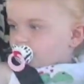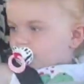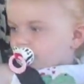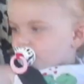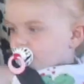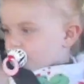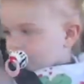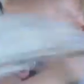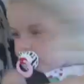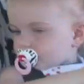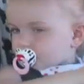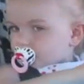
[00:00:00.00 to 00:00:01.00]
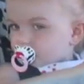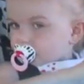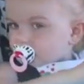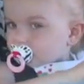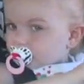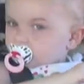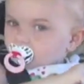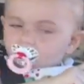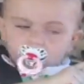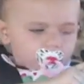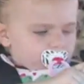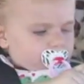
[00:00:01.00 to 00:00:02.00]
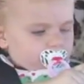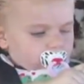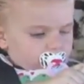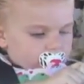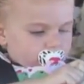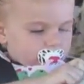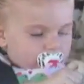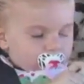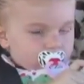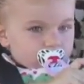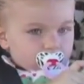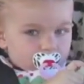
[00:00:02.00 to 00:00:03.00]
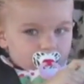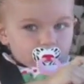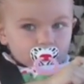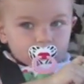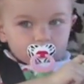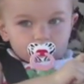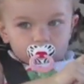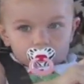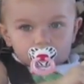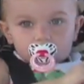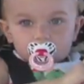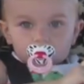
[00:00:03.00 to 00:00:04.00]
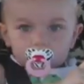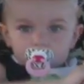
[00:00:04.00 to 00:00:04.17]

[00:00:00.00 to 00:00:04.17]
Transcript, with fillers: stop. Mackenzie, how, um, what does that